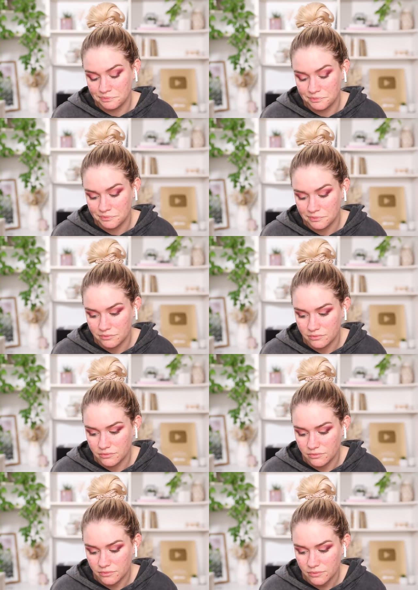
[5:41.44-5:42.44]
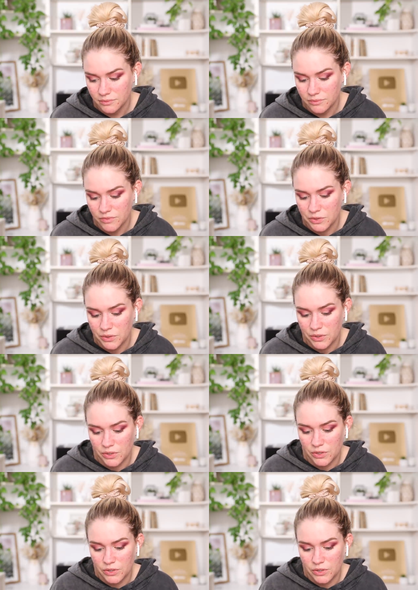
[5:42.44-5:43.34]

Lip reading: Nothing is said.